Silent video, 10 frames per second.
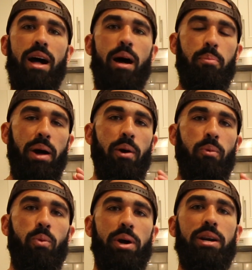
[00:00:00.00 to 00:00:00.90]
about
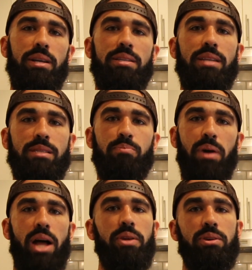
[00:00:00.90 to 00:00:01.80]
what it is that's
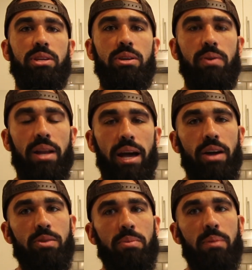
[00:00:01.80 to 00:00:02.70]
bothering you and how
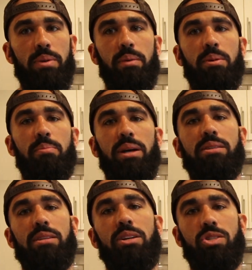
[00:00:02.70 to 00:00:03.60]
you might be able to
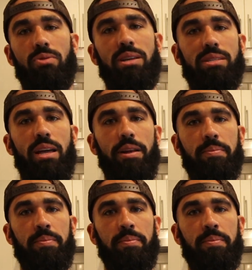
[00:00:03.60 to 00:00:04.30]
best address that.